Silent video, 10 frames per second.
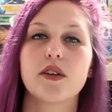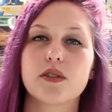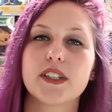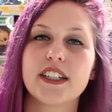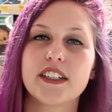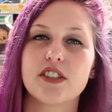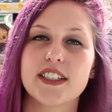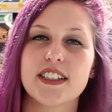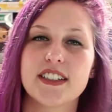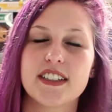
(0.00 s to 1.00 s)
It was really
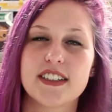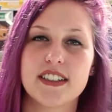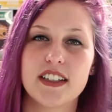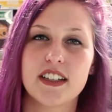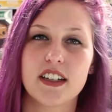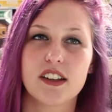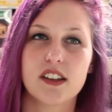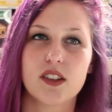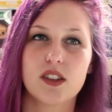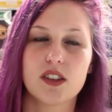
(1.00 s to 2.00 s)
interesting to see
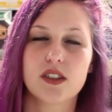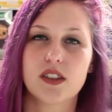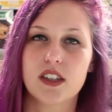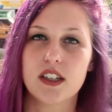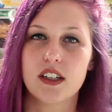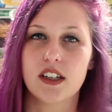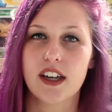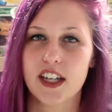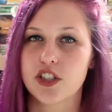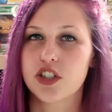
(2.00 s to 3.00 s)
the
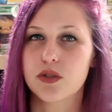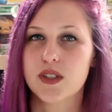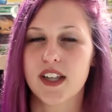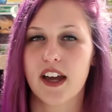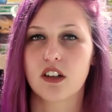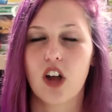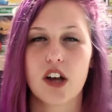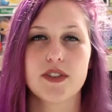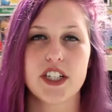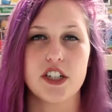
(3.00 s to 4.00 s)
issues that a lot
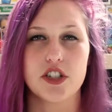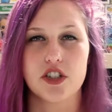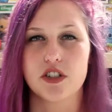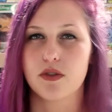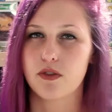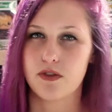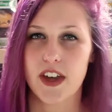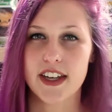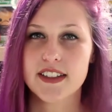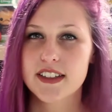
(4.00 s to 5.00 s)
of teenagers
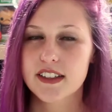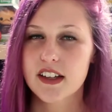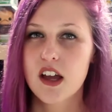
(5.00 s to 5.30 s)
face,